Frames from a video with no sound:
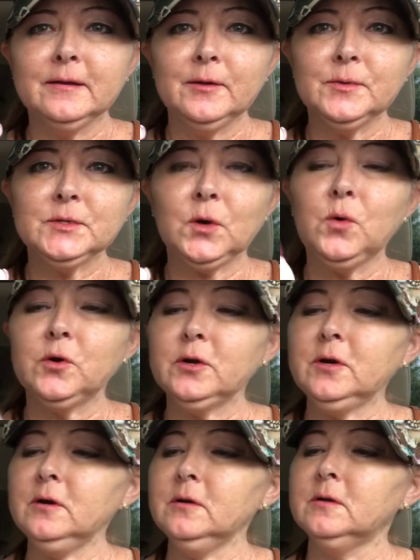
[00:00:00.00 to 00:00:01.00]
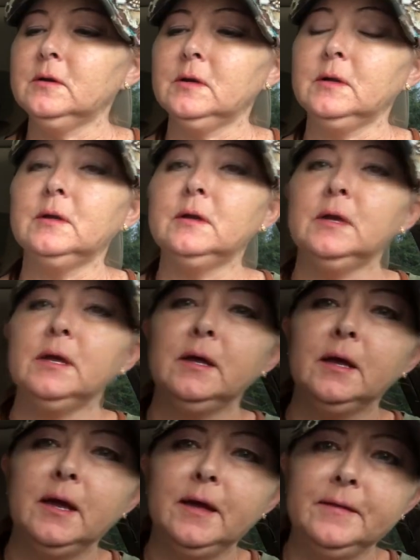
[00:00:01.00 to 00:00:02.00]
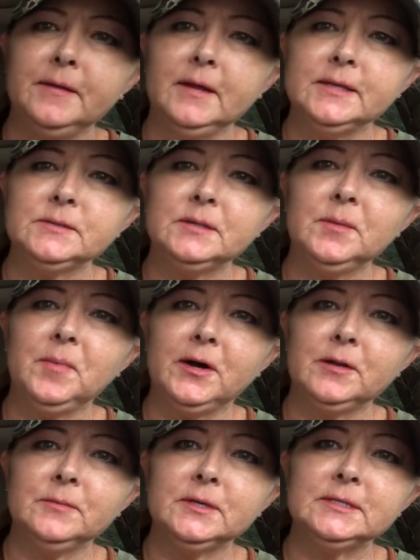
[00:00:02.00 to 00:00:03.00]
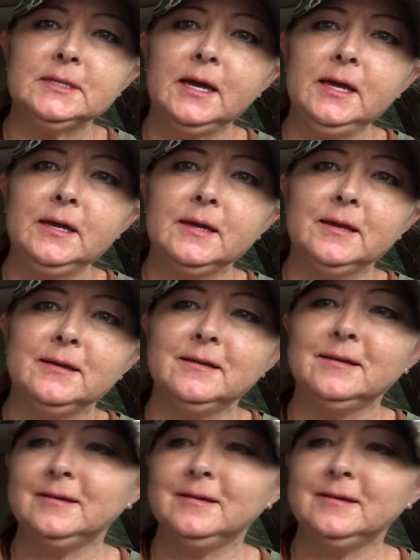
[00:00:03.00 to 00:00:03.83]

It was $1, and then that's what the bottom looks like.